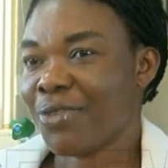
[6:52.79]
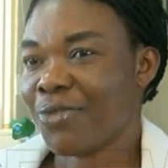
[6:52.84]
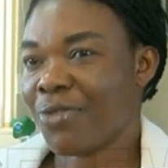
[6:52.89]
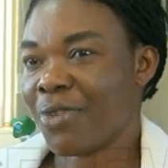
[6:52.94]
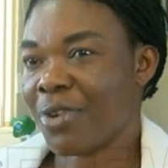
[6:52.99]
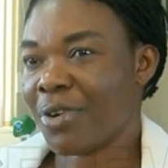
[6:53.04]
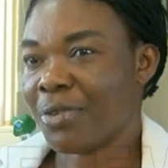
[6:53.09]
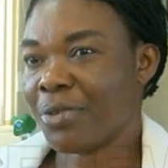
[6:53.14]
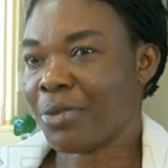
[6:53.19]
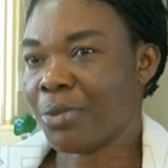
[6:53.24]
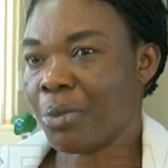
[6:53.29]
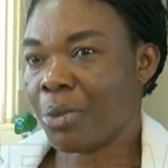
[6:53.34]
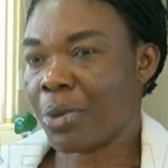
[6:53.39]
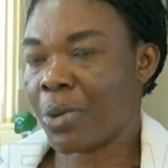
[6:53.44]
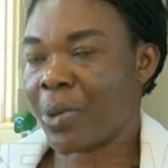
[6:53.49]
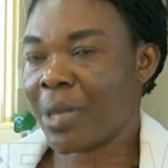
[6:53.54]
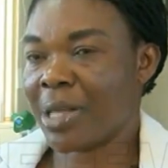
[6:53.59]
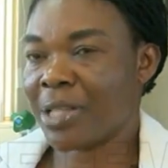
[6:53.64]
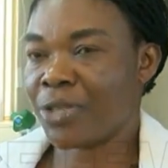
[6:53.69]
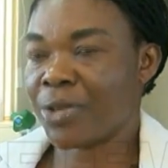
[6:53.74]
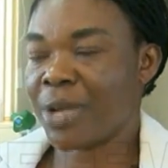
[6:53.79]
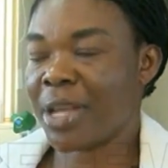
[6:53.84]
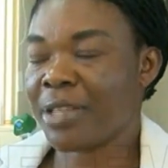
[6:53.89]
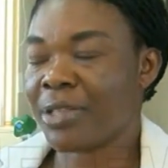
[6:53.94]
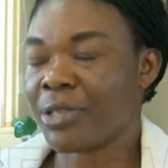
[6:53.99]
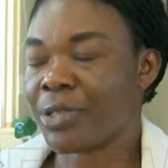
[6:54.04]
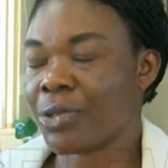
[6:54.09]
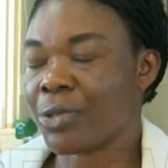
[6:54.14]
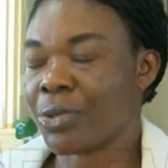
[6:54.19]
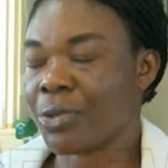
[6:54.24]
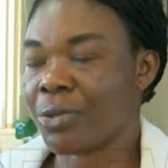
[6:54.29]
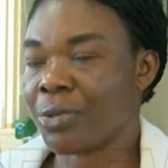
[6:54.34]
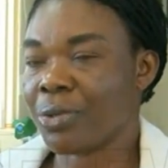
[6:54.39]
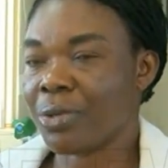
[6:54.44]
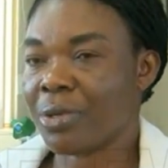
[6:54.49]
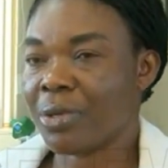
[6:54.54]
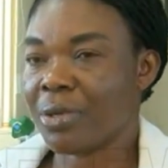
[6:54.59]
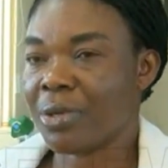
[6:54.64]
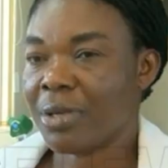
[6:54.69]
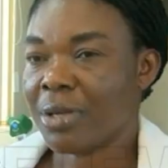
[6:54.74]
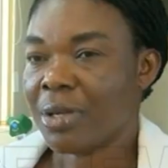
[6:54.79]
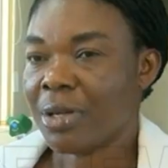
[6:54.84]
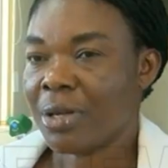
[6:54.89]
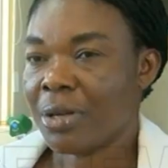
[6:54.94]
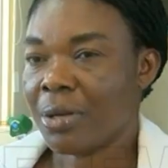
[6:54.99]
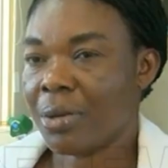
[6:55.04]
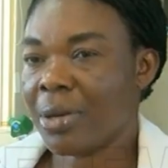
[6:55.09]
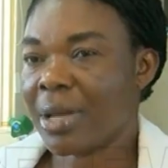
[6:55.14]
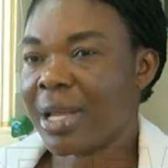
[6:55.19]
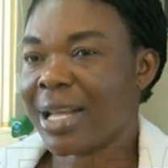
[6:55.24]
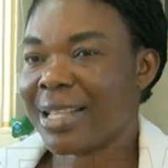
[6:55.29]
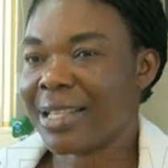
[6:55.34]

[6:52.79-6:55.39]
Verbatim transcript: For, we are trying to Look